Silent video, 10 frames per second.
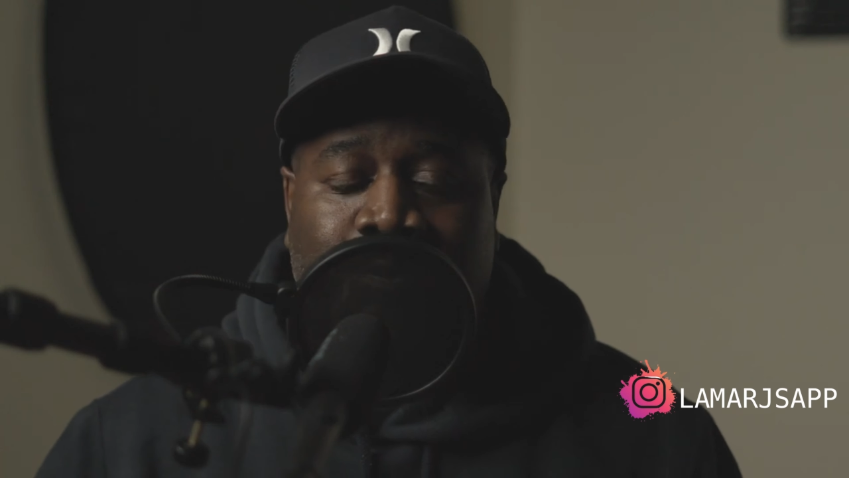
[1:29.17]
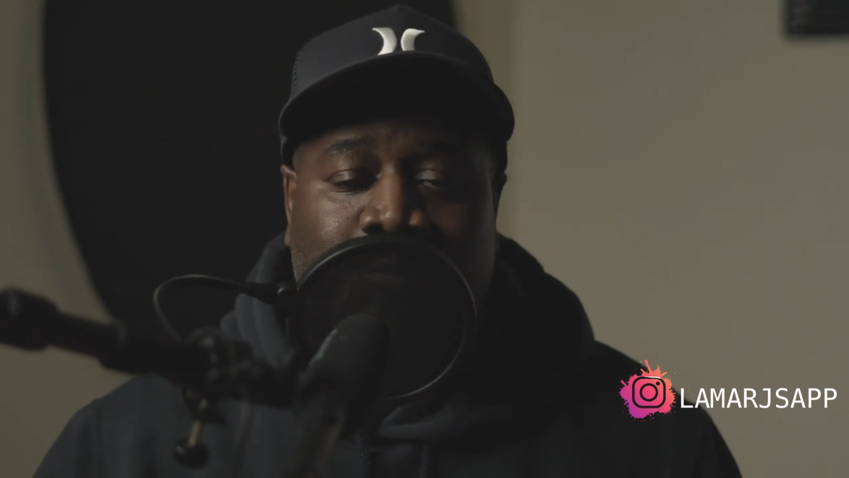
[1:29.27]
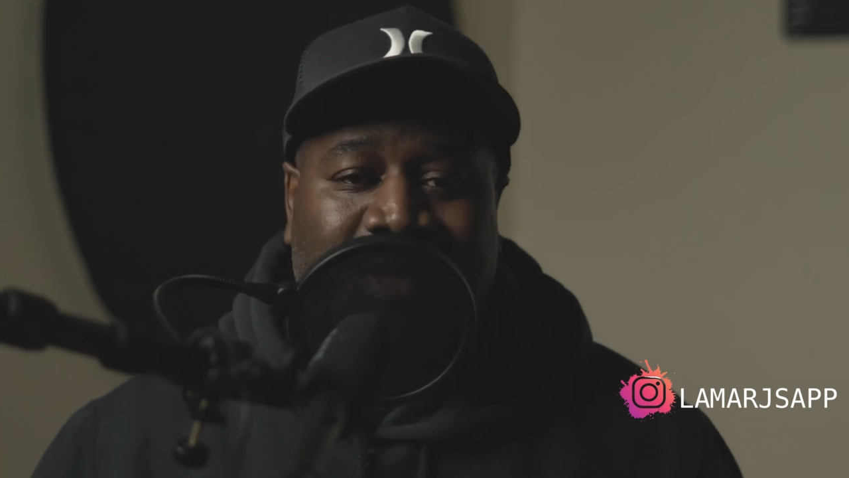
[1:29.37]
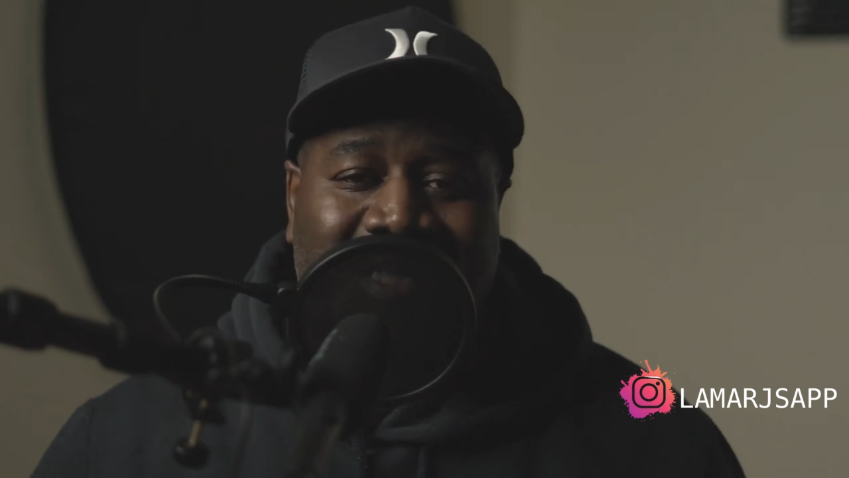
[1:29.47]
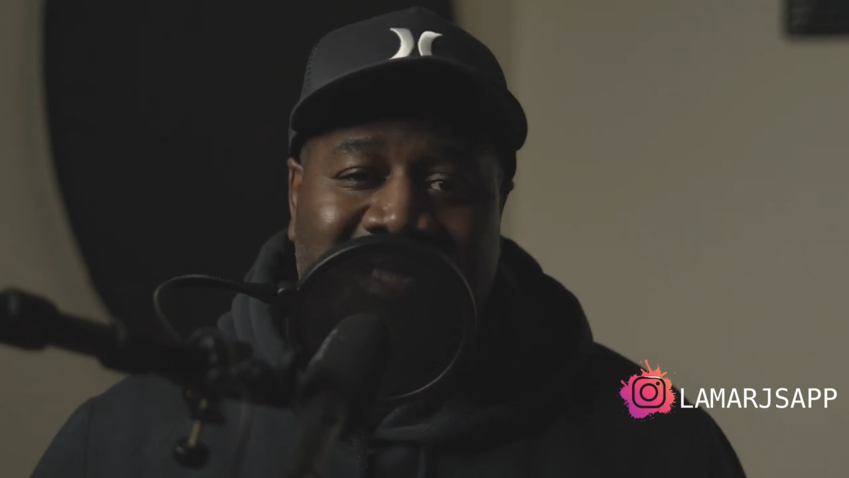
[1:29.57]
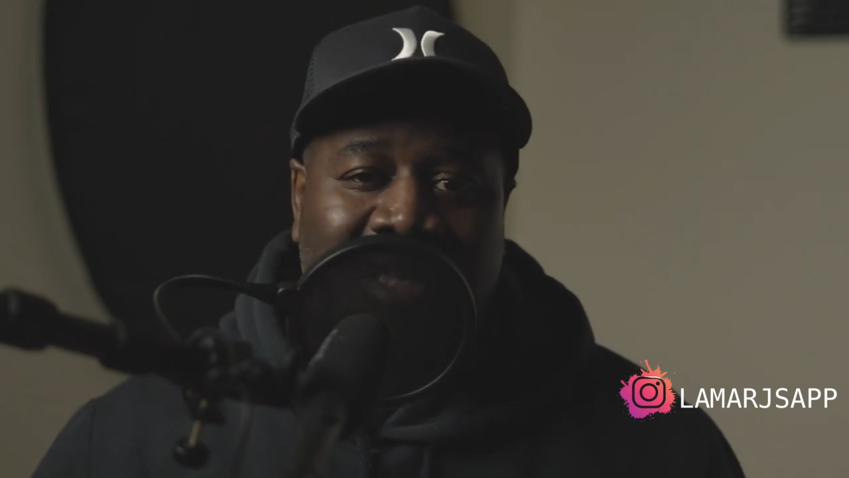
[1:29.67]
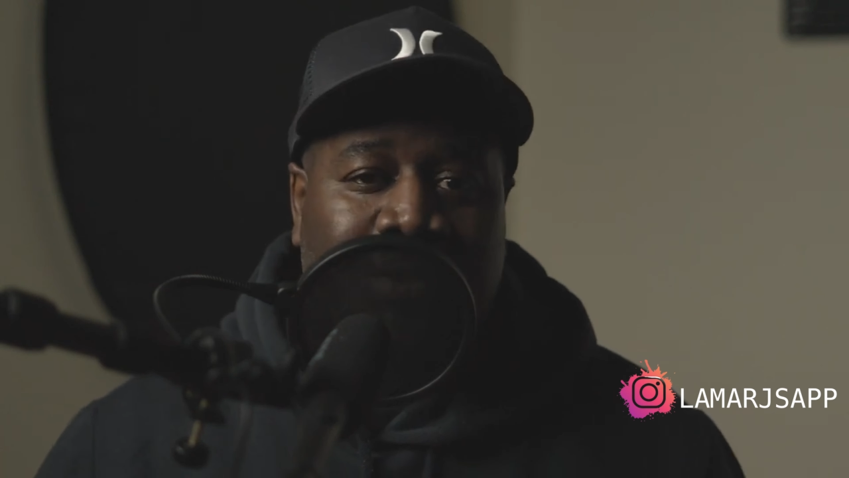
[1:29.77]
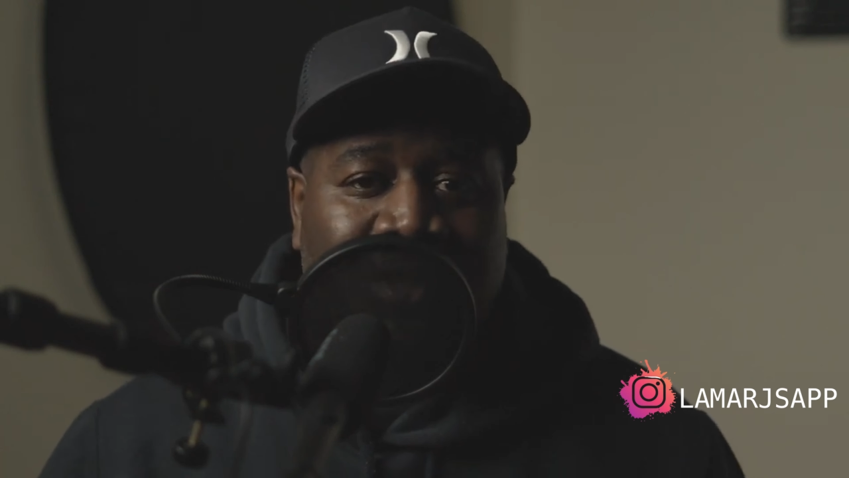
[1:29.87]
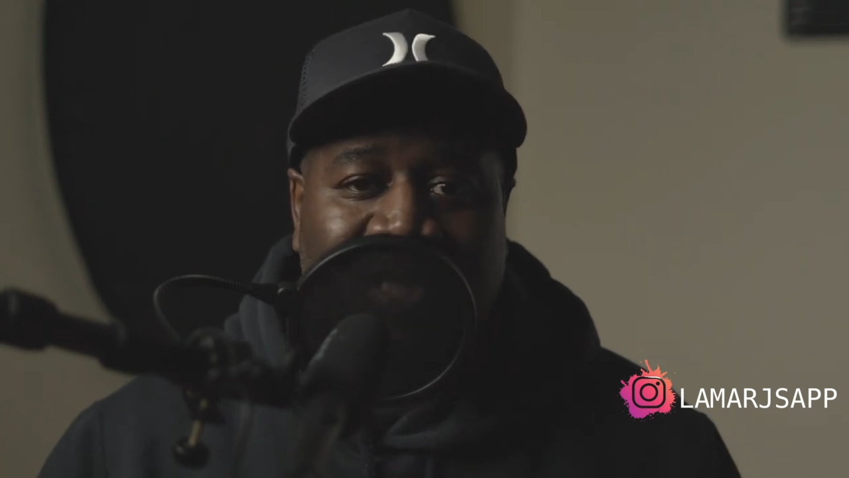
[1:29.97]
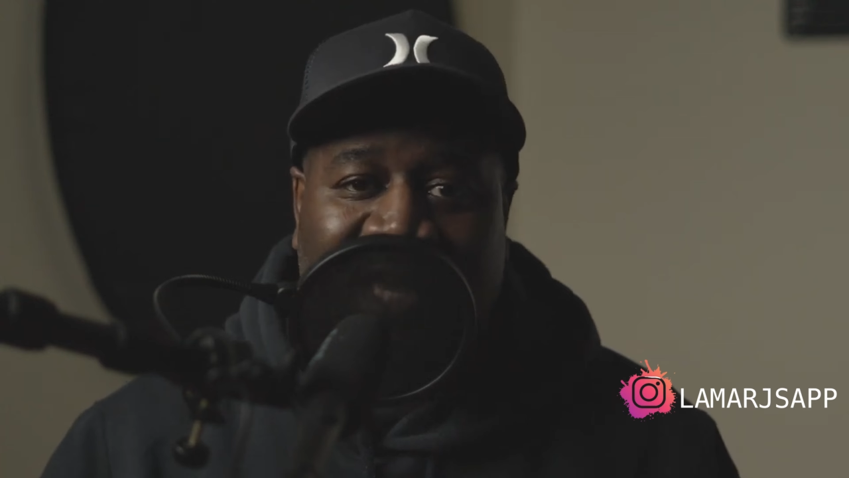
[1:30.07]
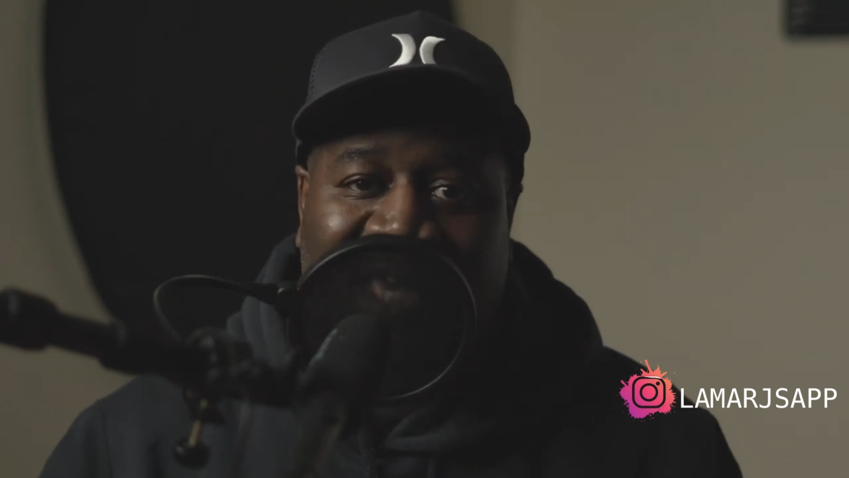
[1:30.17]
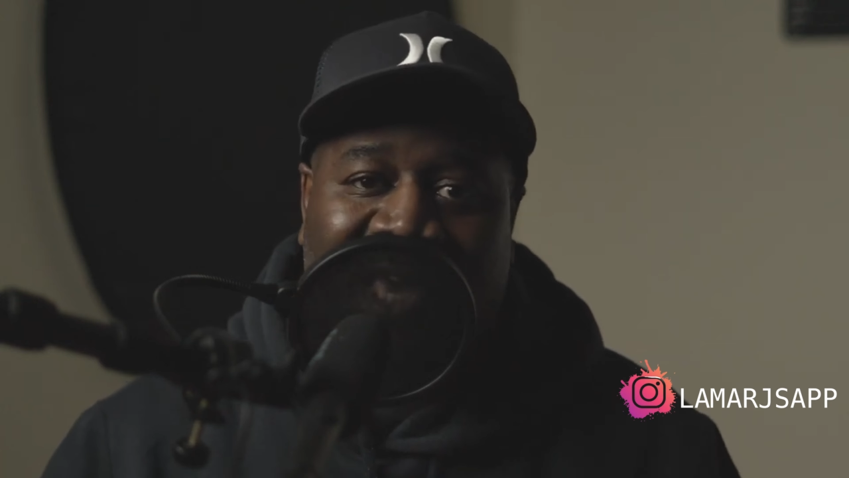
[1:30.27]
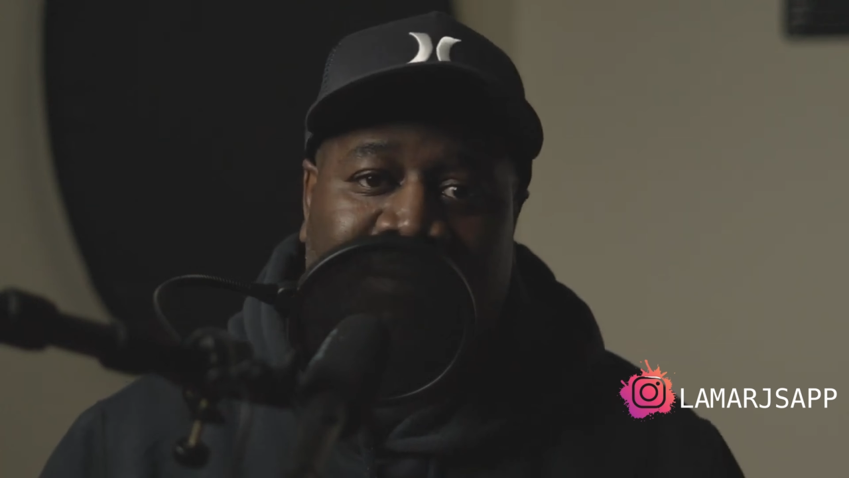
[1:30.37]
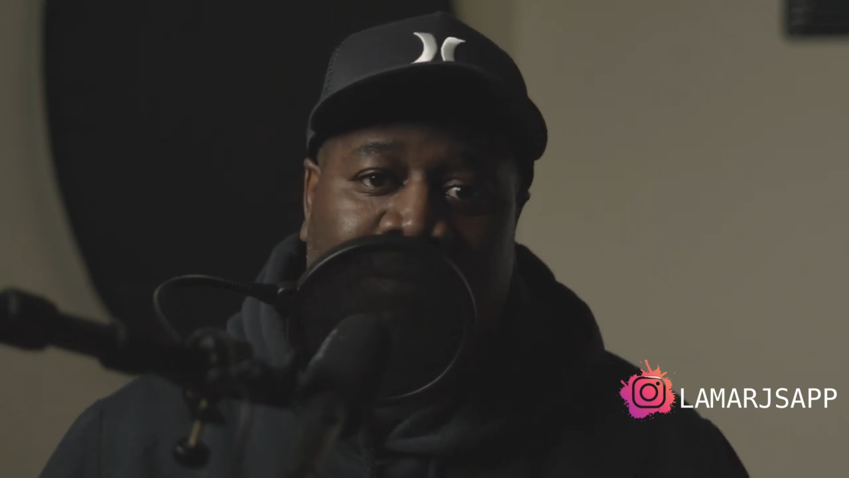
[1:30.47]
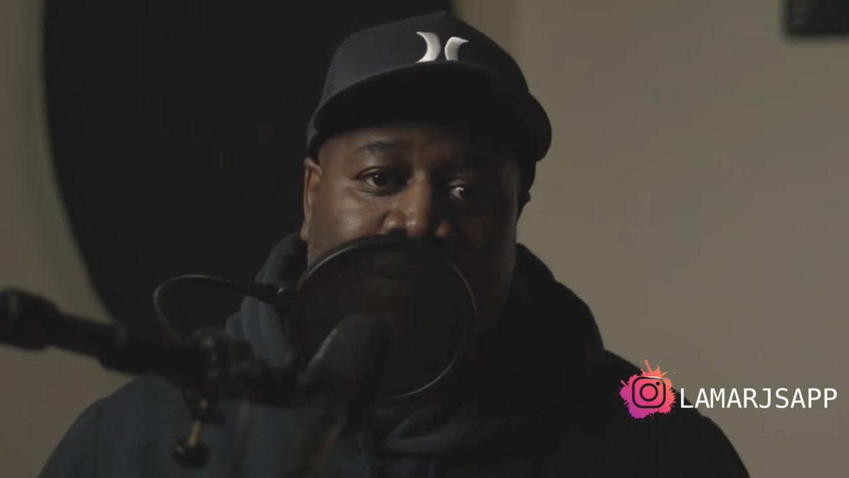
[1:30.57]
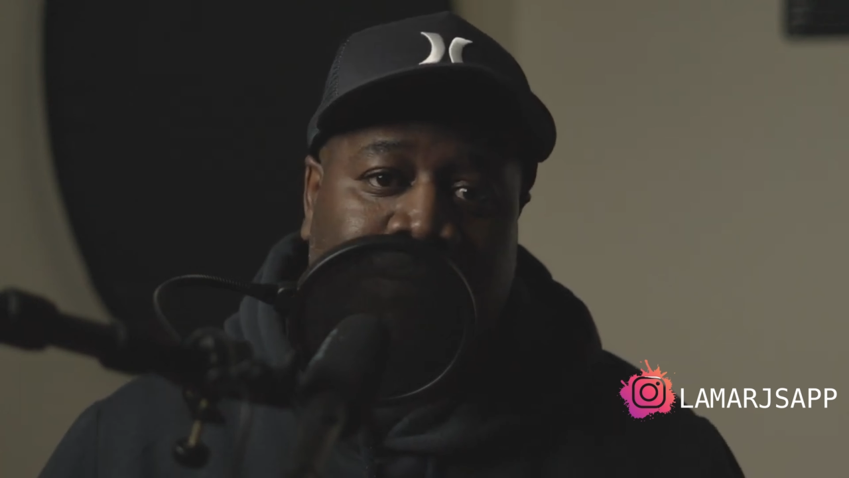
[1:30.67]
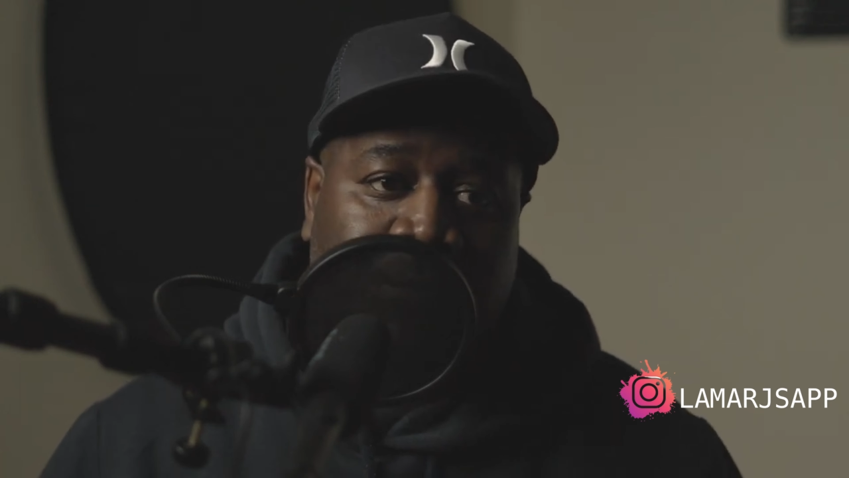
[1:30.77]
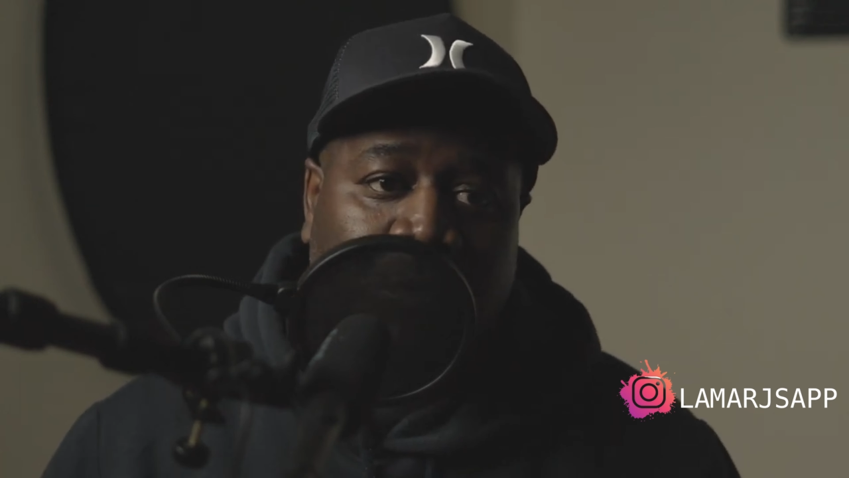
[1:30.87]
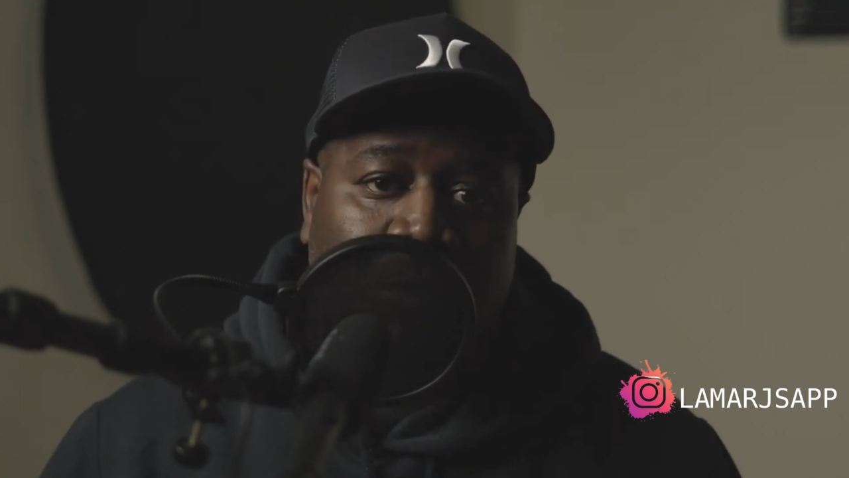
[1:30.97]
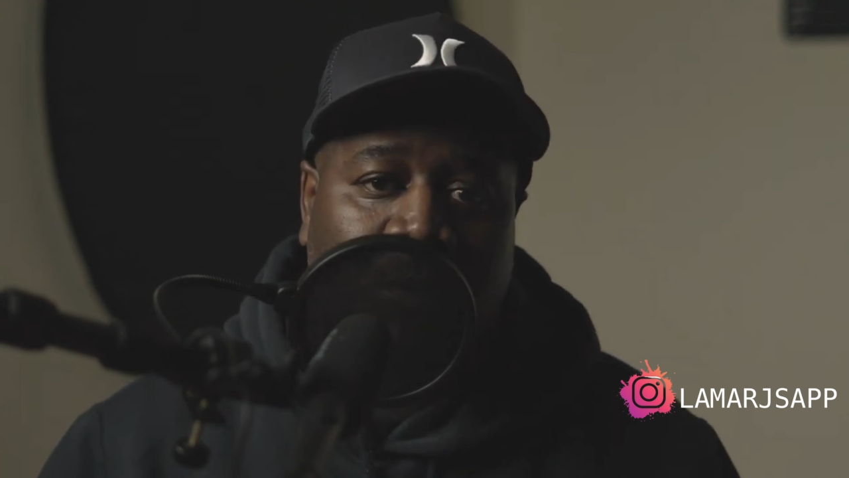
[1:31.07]
but it's nothing like having
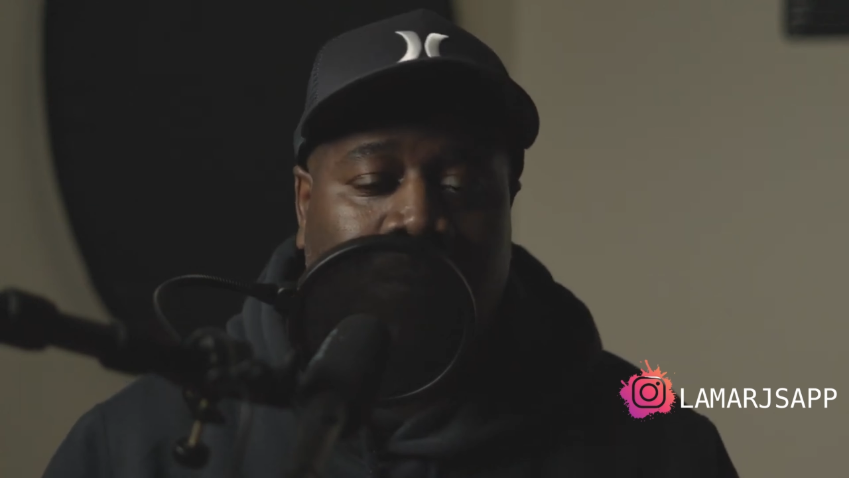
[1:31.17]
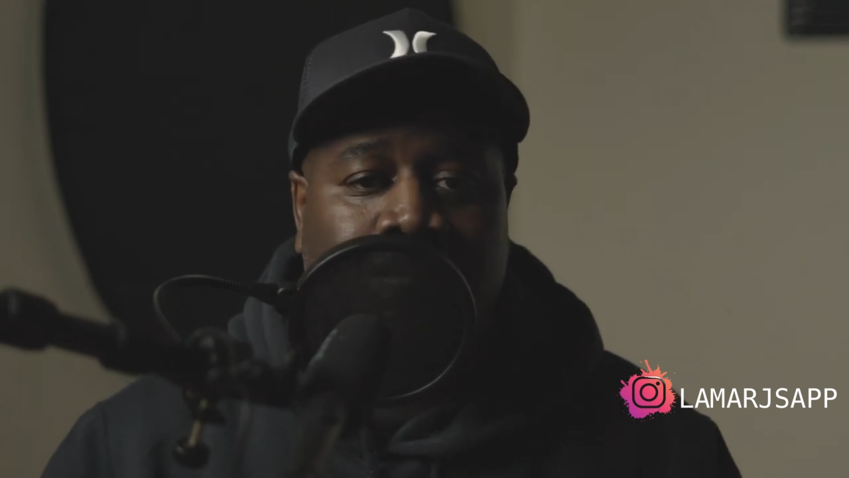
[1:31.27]
full